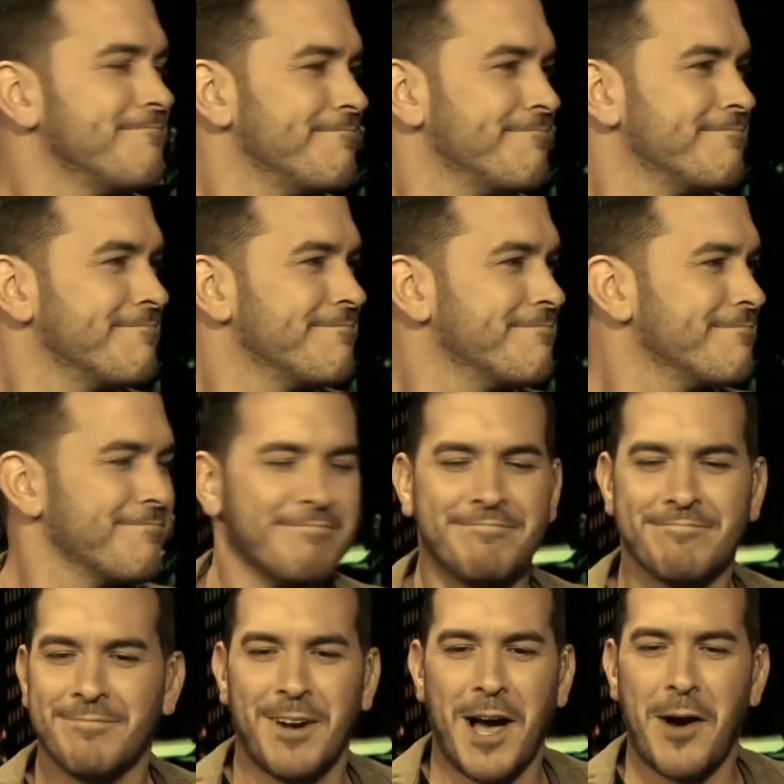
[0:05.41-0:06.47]

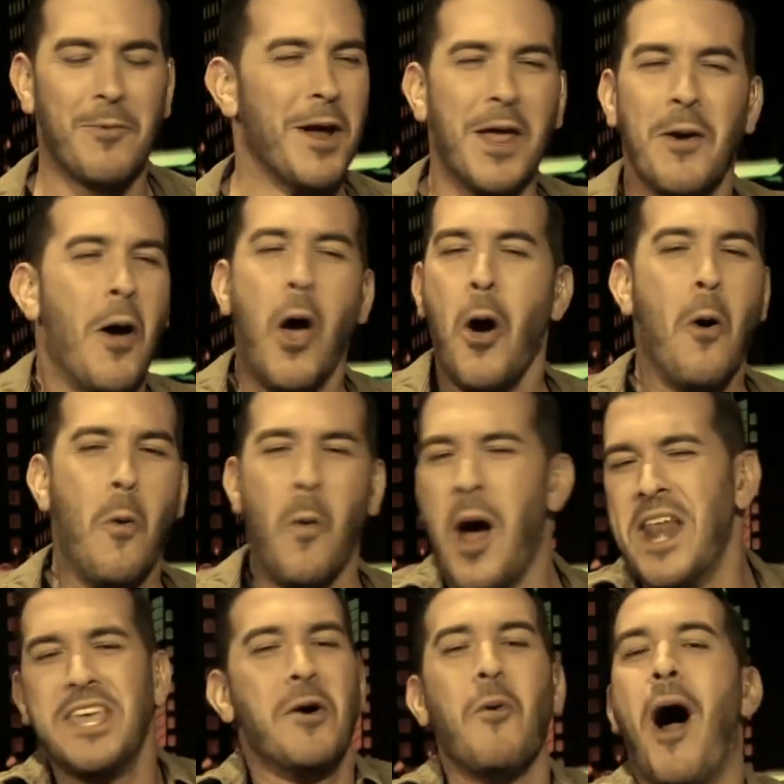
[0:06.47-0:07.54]
what
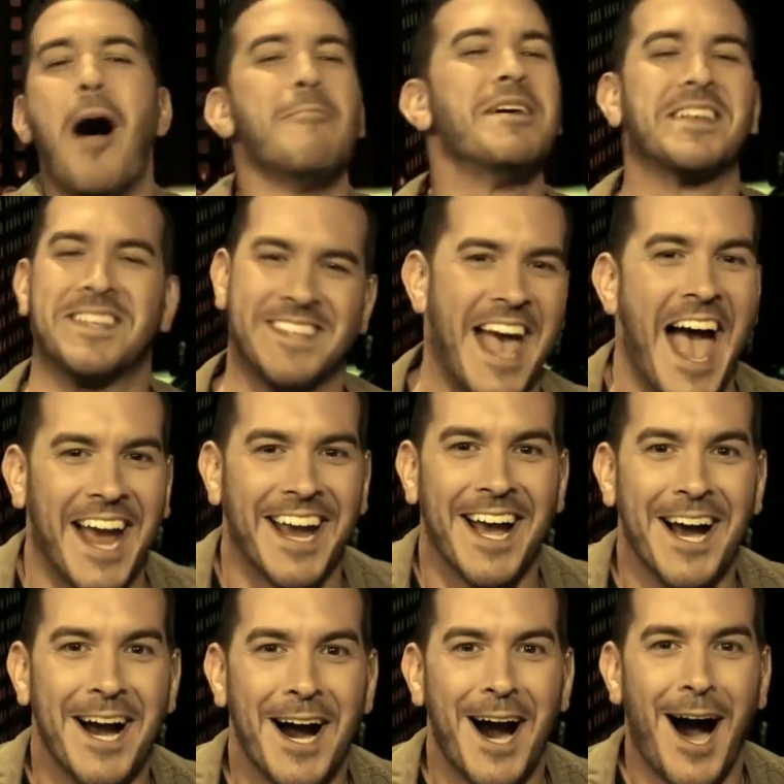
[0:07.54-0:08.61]
do you want me to say?
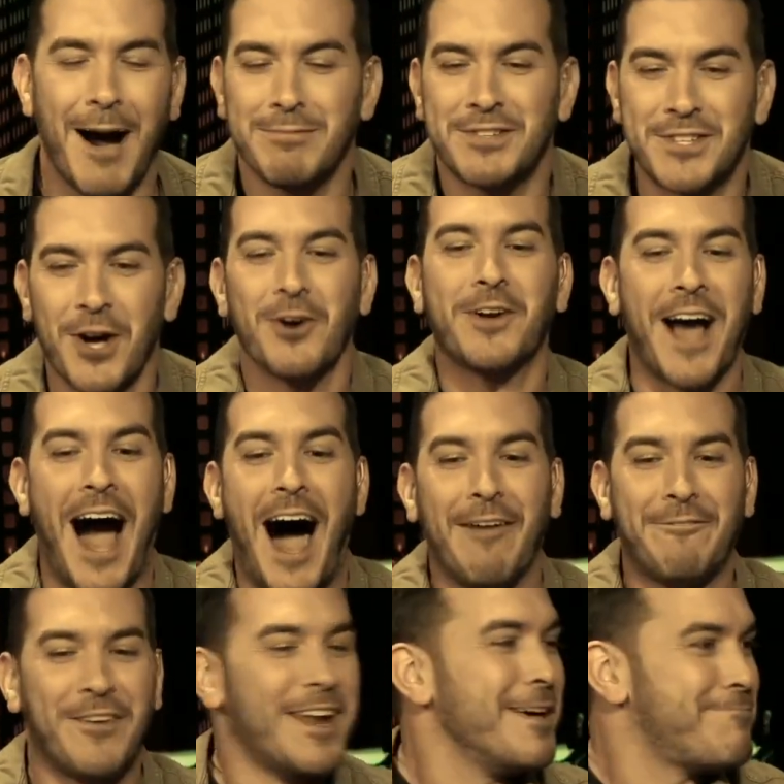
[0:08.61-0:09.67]
I'm still
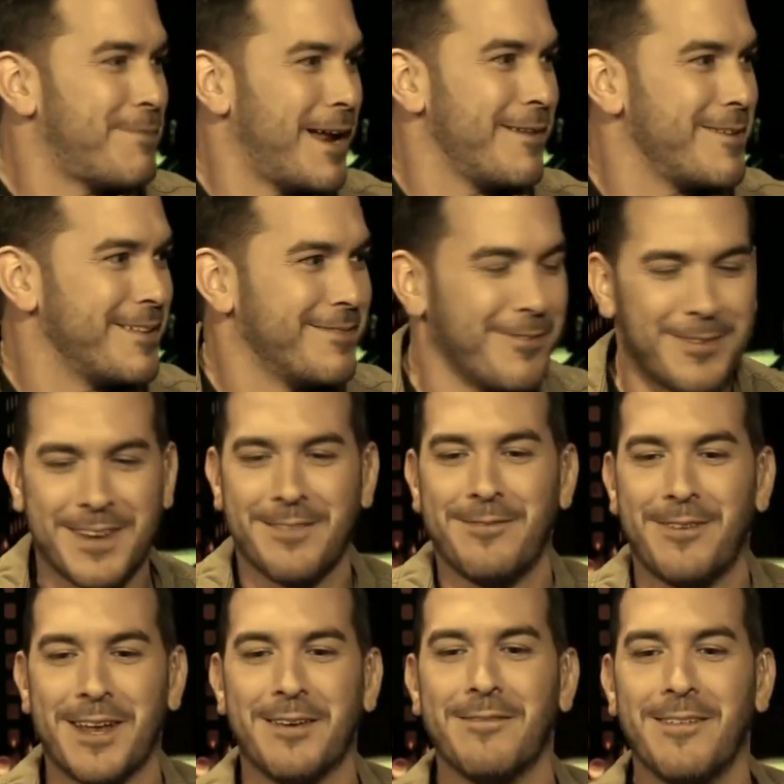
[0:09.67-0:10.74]
confident, but I mean, what do you want